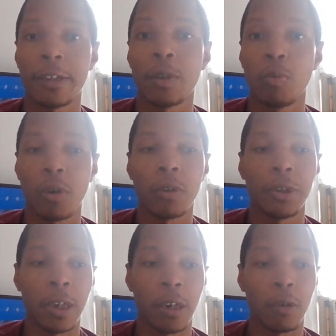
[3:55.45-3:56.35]
let the
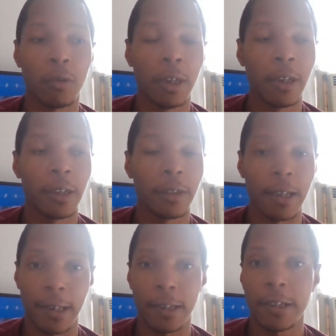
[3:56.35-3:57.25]
world know
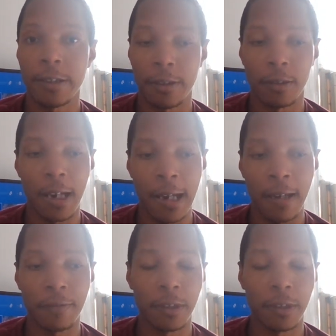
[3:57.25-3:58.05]
that he's alive.